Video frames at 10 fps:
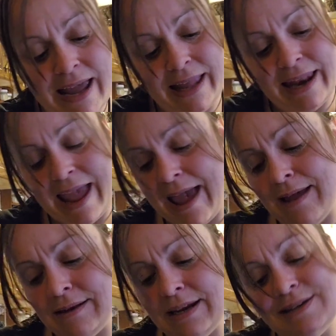and
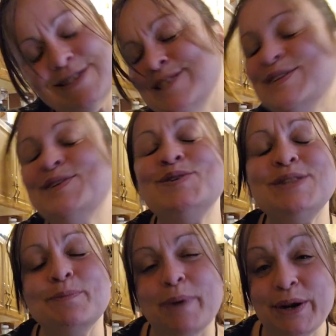add it to
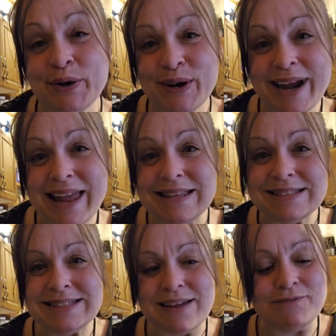the butter
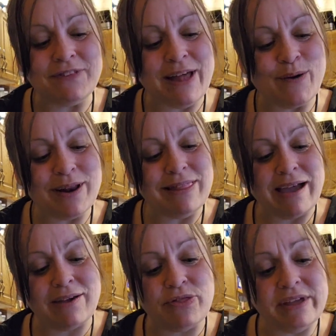and sunflower
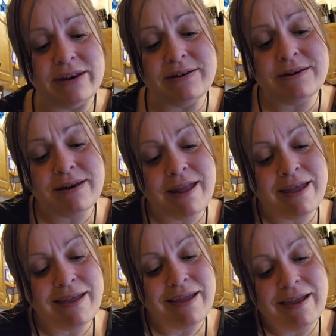lecithin.
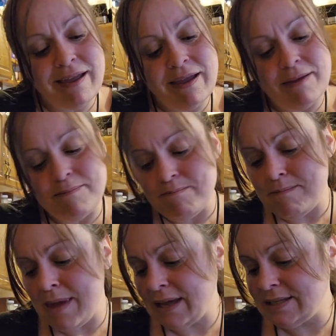
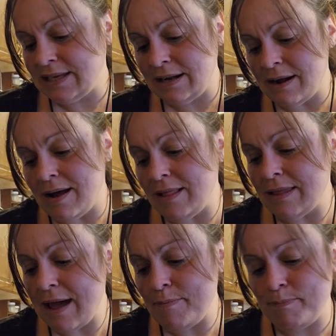Mix it
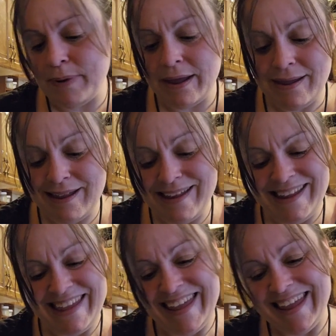all up
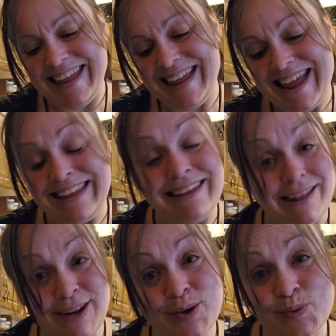and
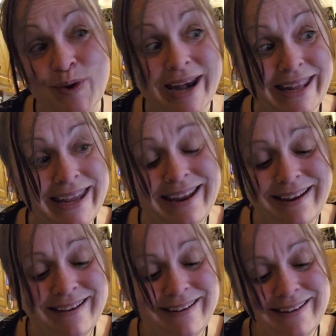get it ready
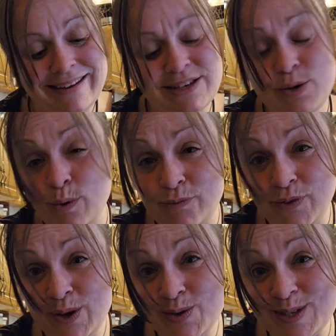to
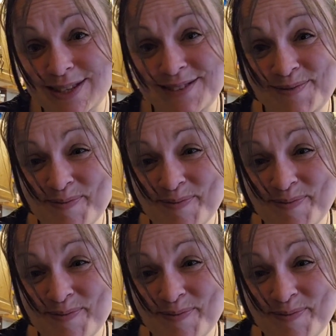infuse.